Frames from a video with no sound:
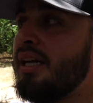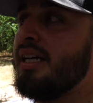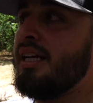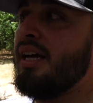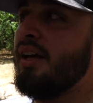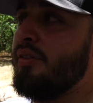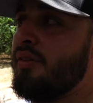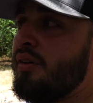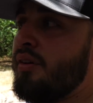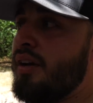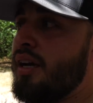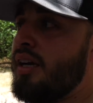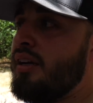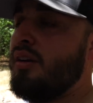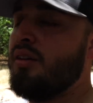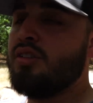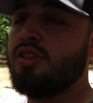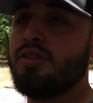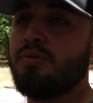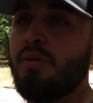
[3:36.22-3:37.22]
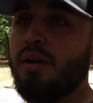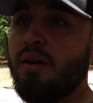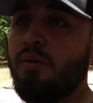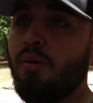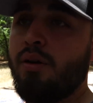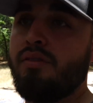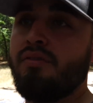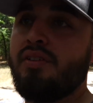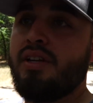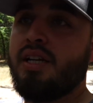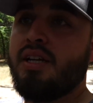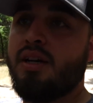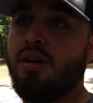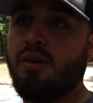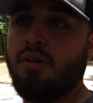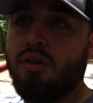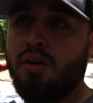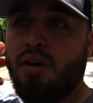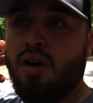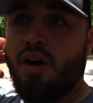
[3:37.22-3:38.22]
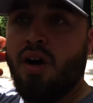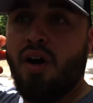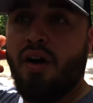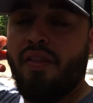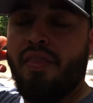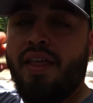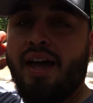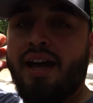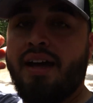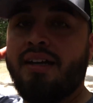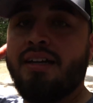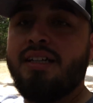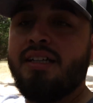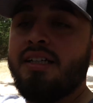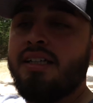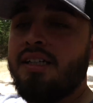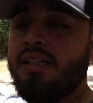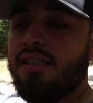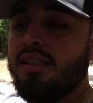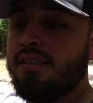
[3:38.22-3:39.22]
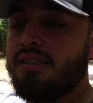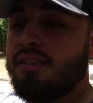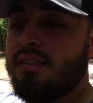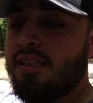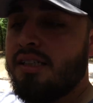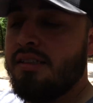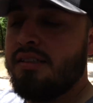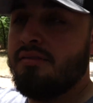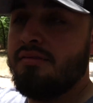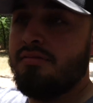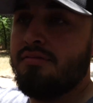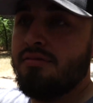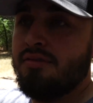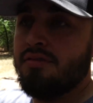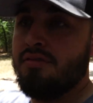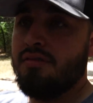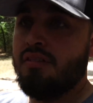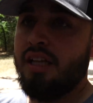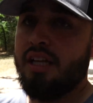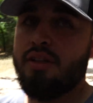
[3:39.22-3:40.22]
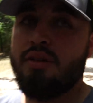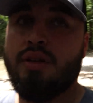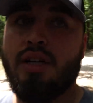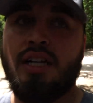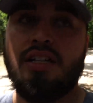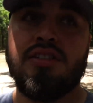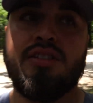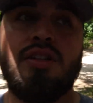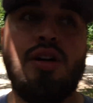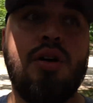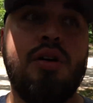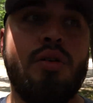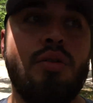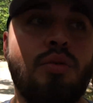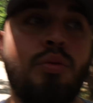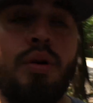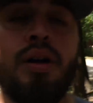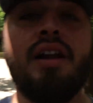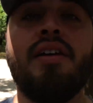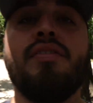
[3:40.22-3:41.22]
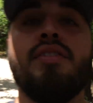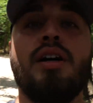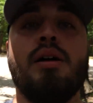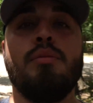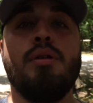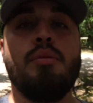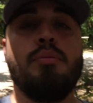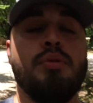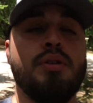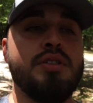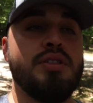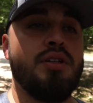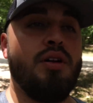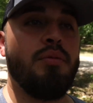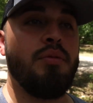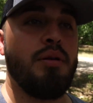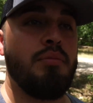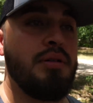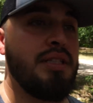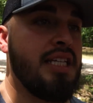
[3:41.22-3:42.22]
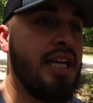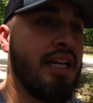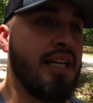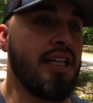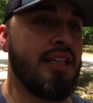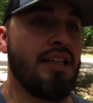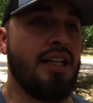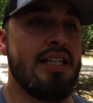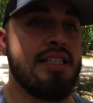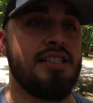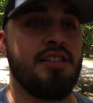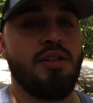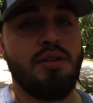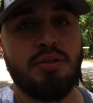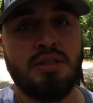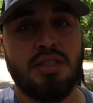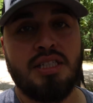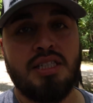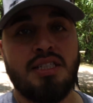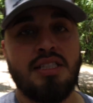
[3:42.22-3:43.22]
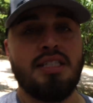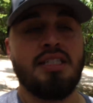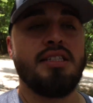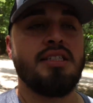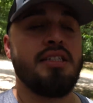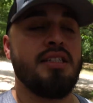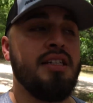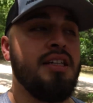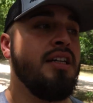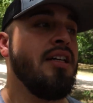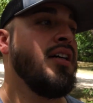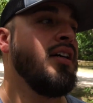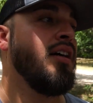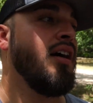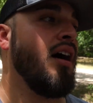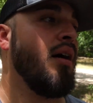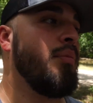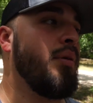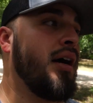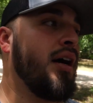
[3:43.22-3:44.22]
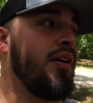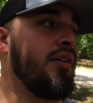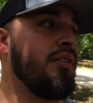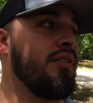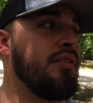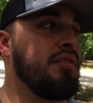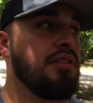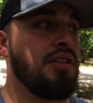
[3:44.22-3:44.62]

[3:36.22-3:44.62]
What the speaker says: together, and I'll just make one video on that to let you guys know what I've come up with. So I'm going to be taking lots of notes this season about,